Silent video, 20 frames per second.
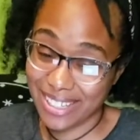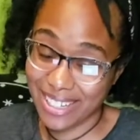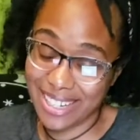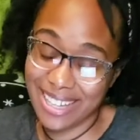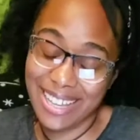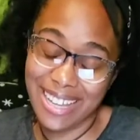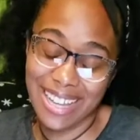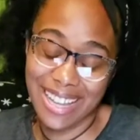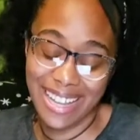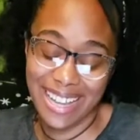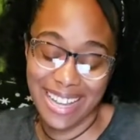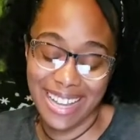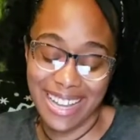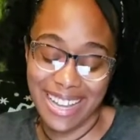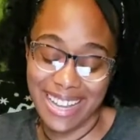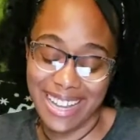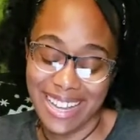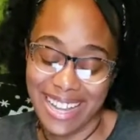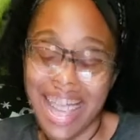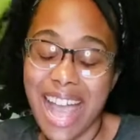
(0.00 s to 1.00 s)

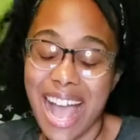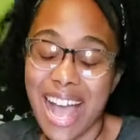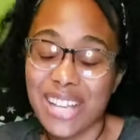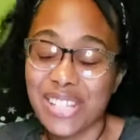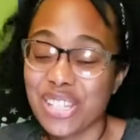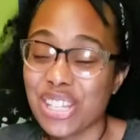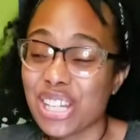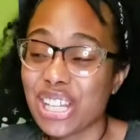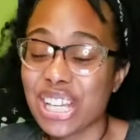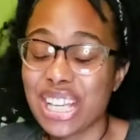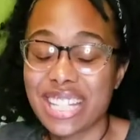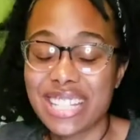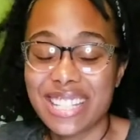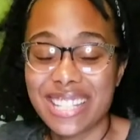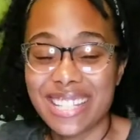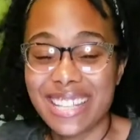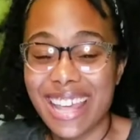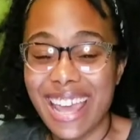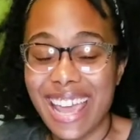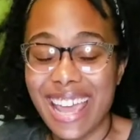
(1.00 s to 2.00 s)
I should look
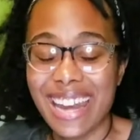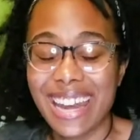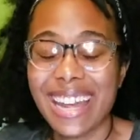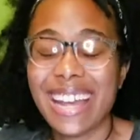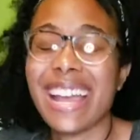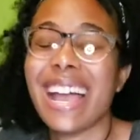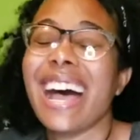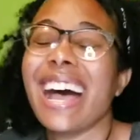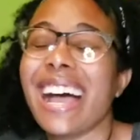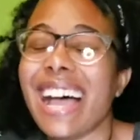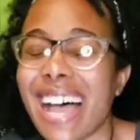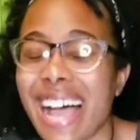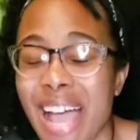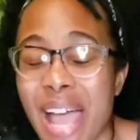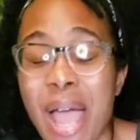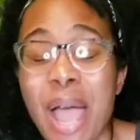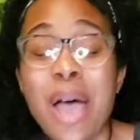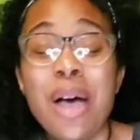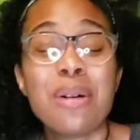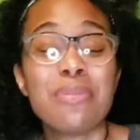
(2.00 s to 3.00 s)
into it.
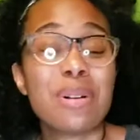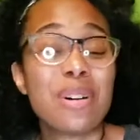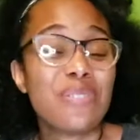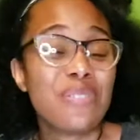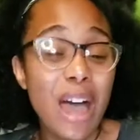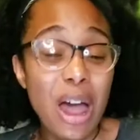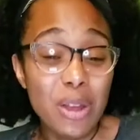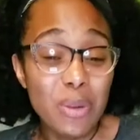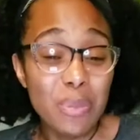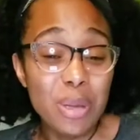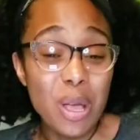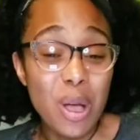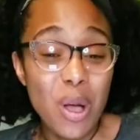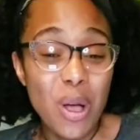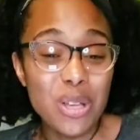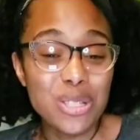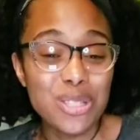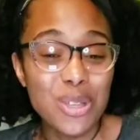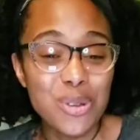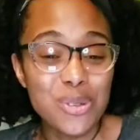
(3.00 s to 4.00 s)
But follow me
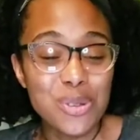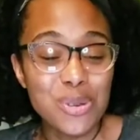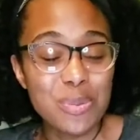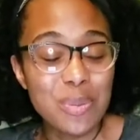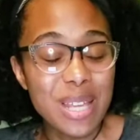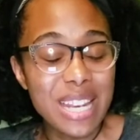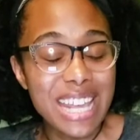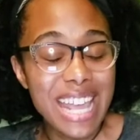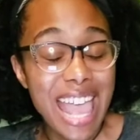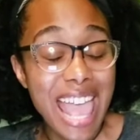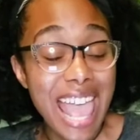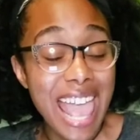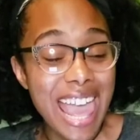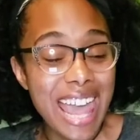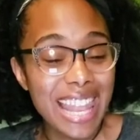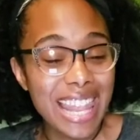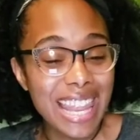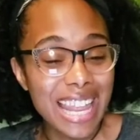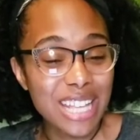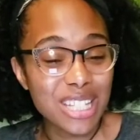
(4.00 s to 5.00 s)
on social media
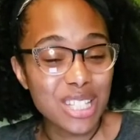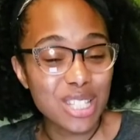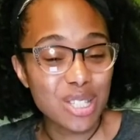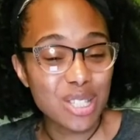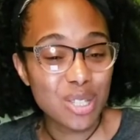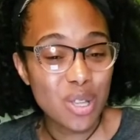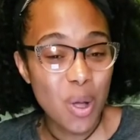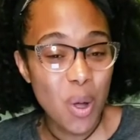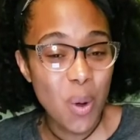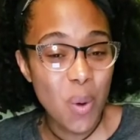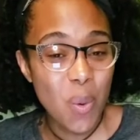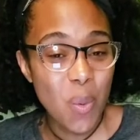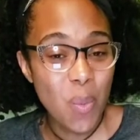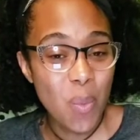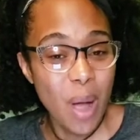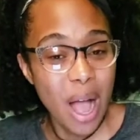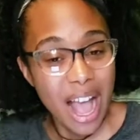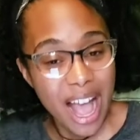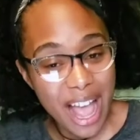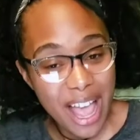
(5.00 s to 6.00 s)
at Let's Talk
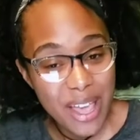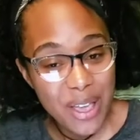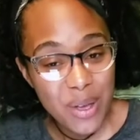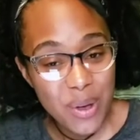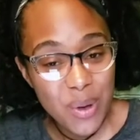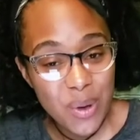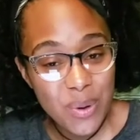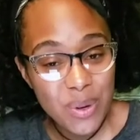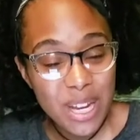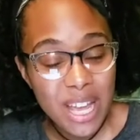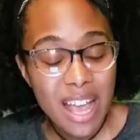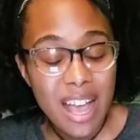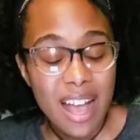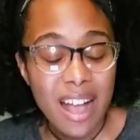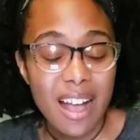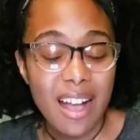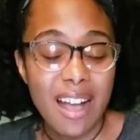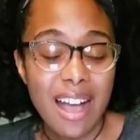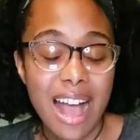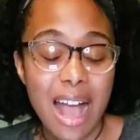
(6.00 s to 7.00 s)
Wild.
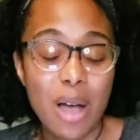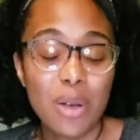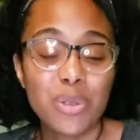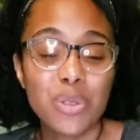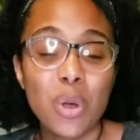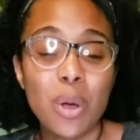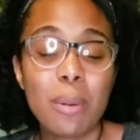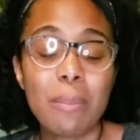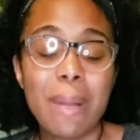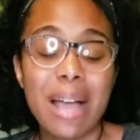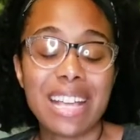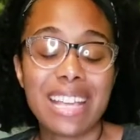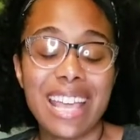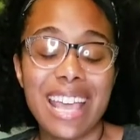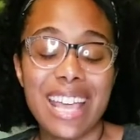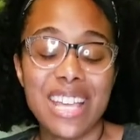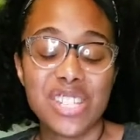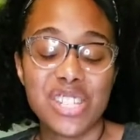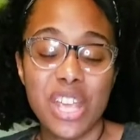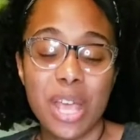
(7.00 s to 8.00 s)
I'll throw up my
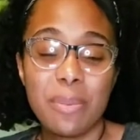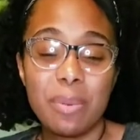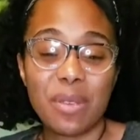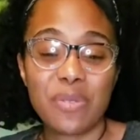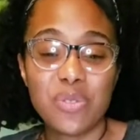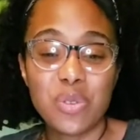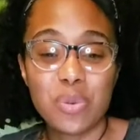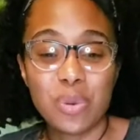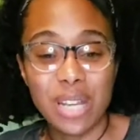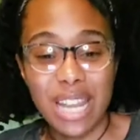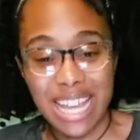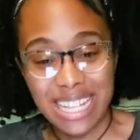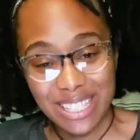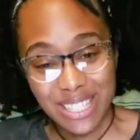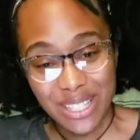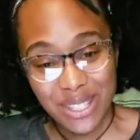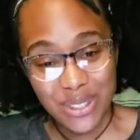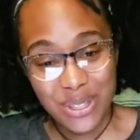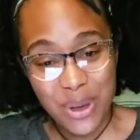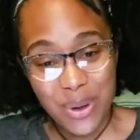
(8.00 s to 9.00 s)
Cash App if you would like
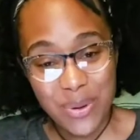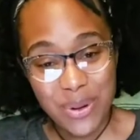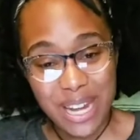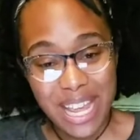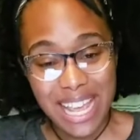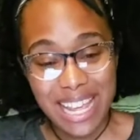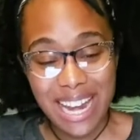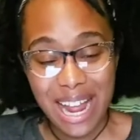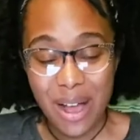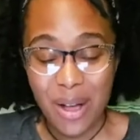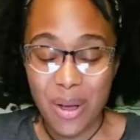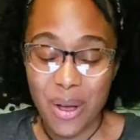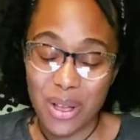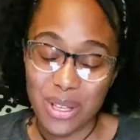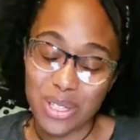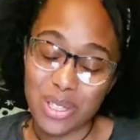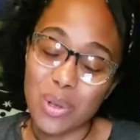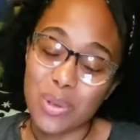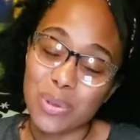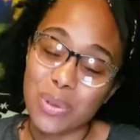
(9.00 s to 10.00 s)
to donate. I'll
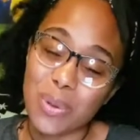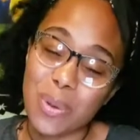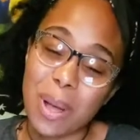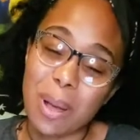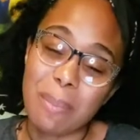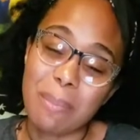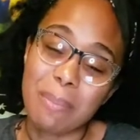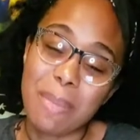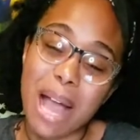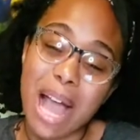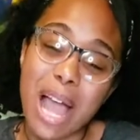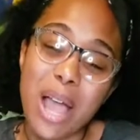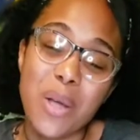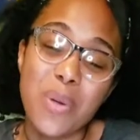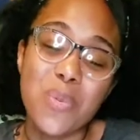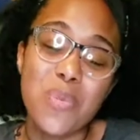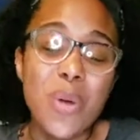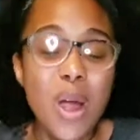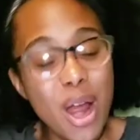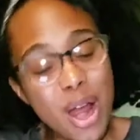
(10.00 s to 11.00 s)
also throw up my
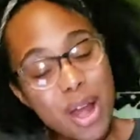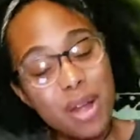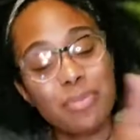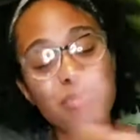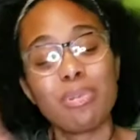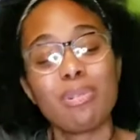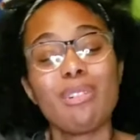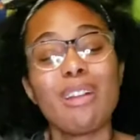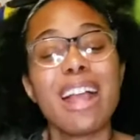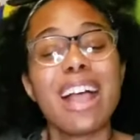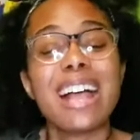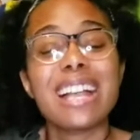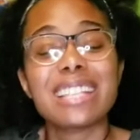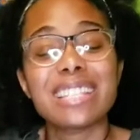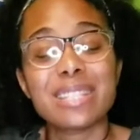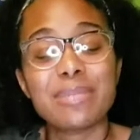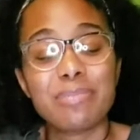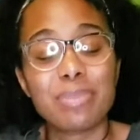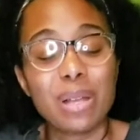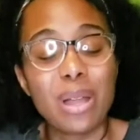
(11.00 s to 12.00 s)

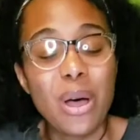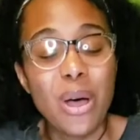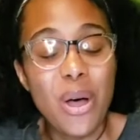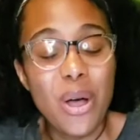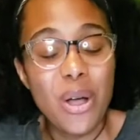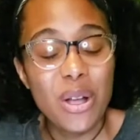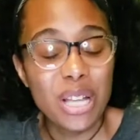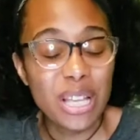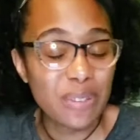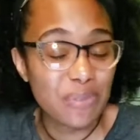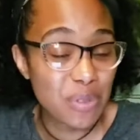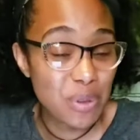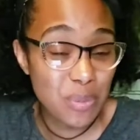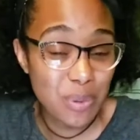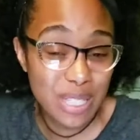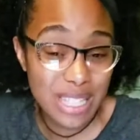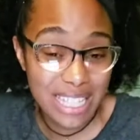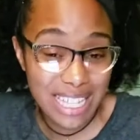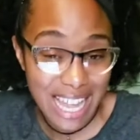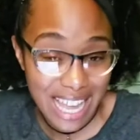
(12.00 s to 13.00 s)
WordPress blog if you
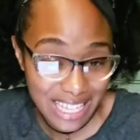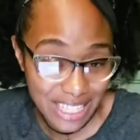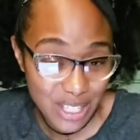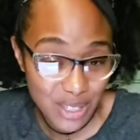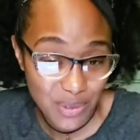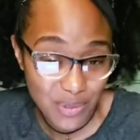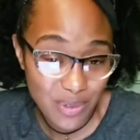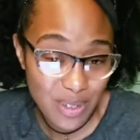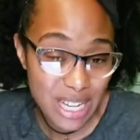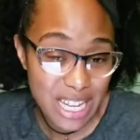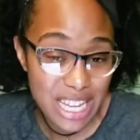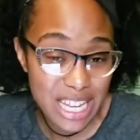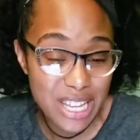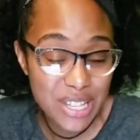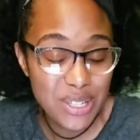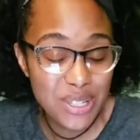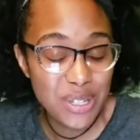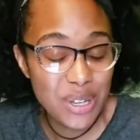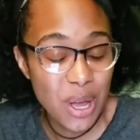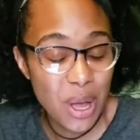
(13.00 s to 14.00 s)
would like to
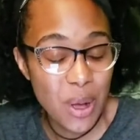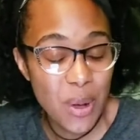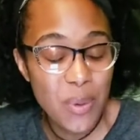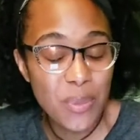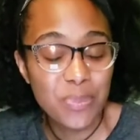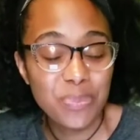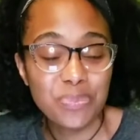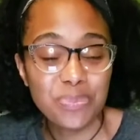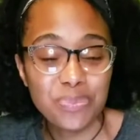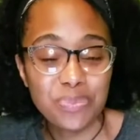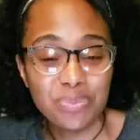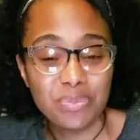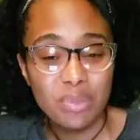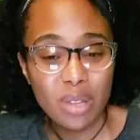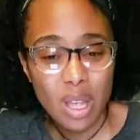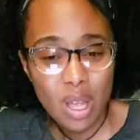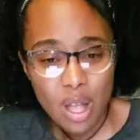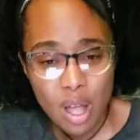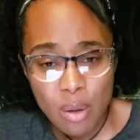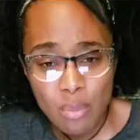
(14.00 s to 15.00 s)
read, you know,
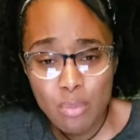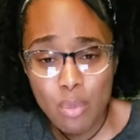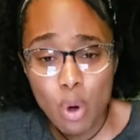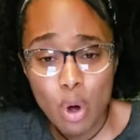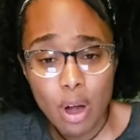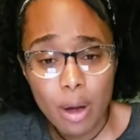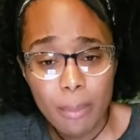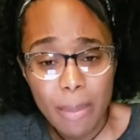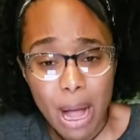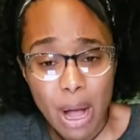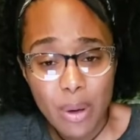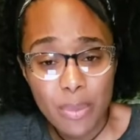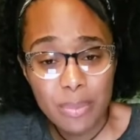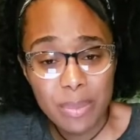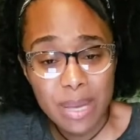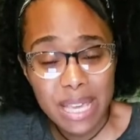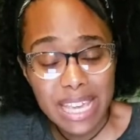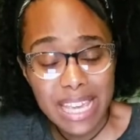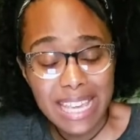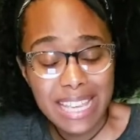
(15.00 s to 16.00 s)
more about
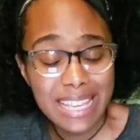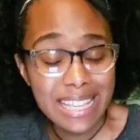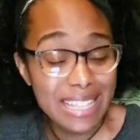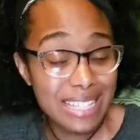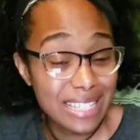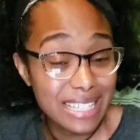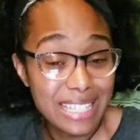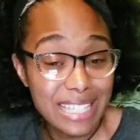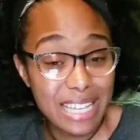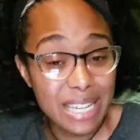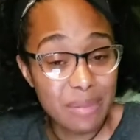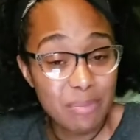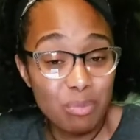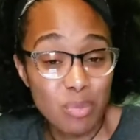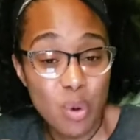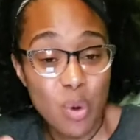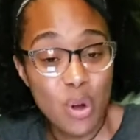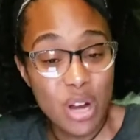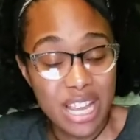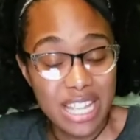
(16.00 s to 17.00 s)
me and getting
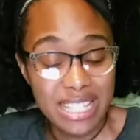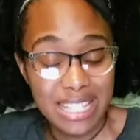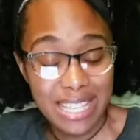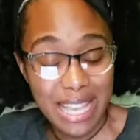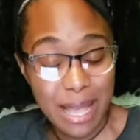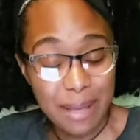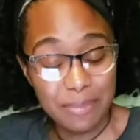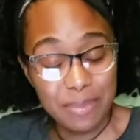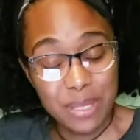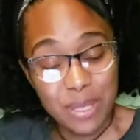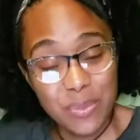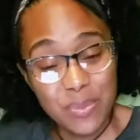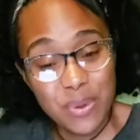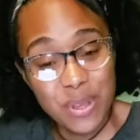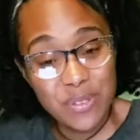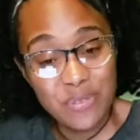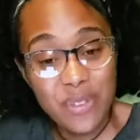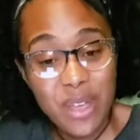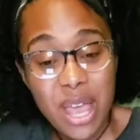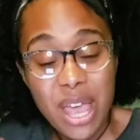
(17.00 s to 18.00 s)
more in depth
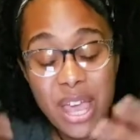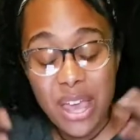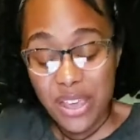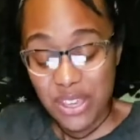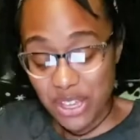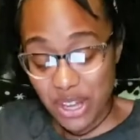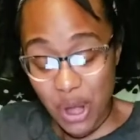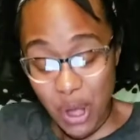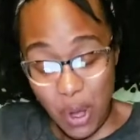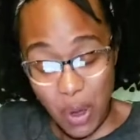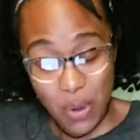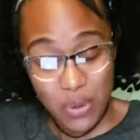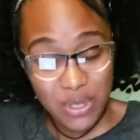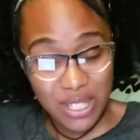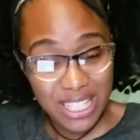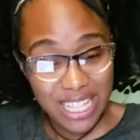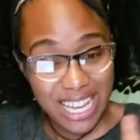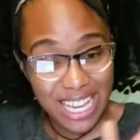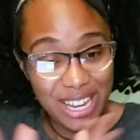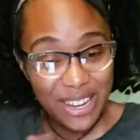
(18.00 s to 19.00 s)
with your
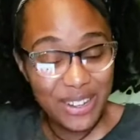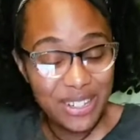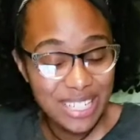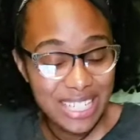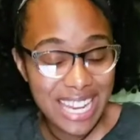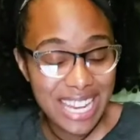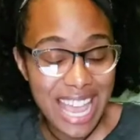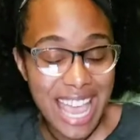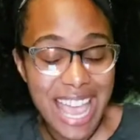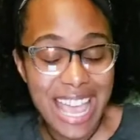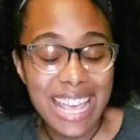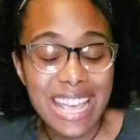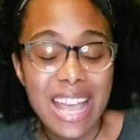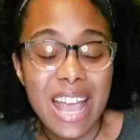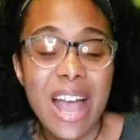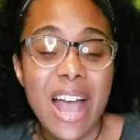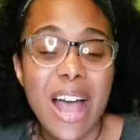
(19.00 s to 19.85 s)
host here, Tay.